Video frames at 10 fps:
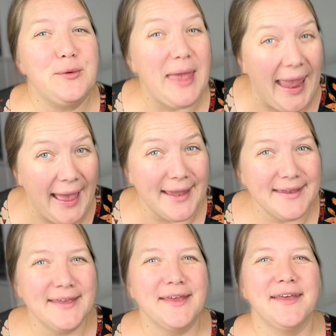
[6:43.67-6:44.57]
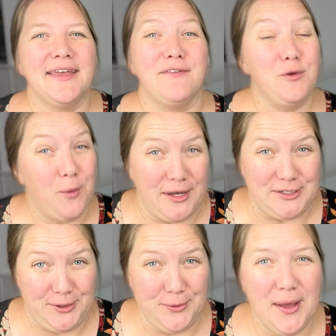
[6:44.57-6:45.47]
can if you want
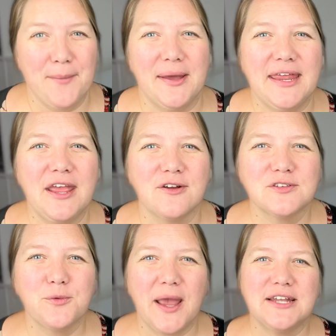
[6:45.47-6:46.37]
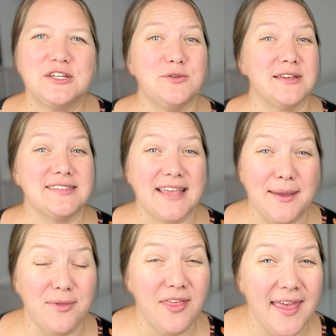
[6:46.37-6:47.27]
to, but here's a way to do the
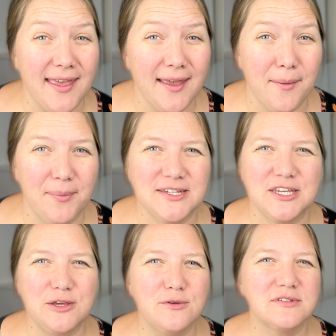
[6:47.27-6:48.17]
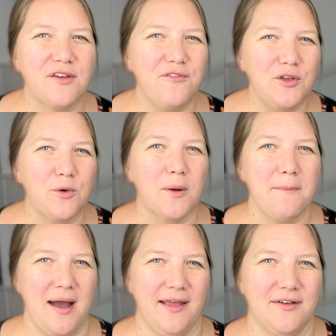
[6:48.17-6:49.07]
same thing, but to use fewer
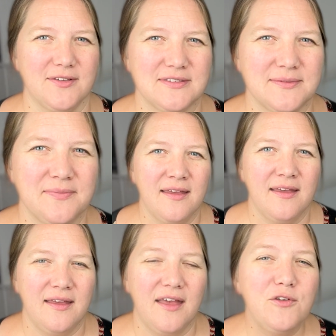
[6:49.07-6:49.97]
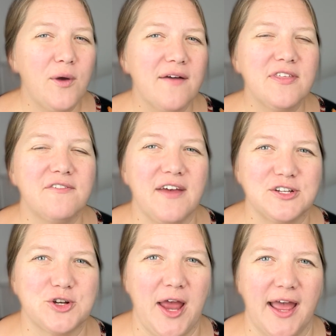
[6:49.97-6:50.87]
miles. If you have the
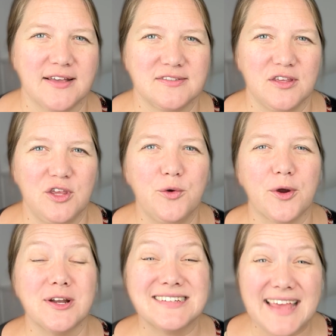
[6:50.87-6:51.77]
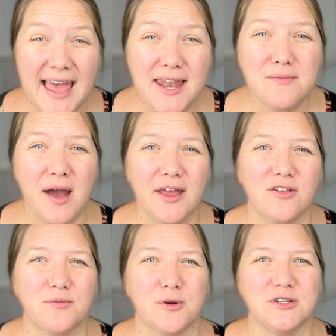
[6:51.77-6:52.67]
Venture X, you earn 10
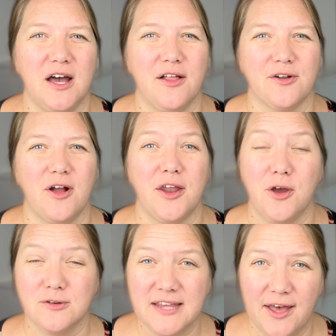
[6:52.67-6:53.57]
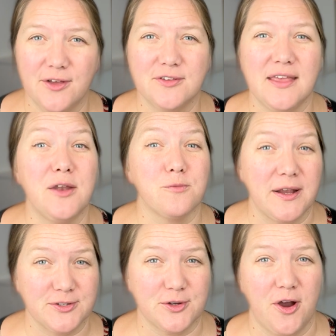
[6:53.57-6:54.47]
miles per dollar on hotels and
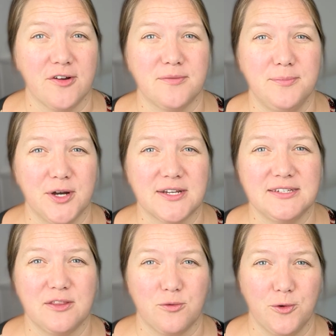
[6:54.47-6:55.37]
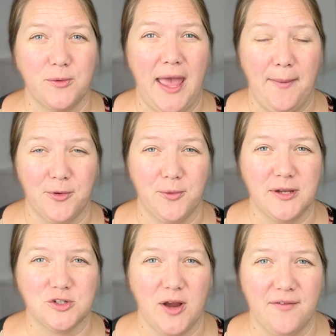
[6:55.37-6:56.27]
rental cars booked through Capital
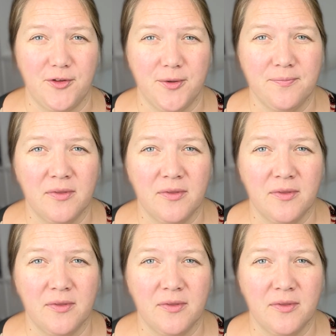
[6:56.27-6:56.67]
One Travel.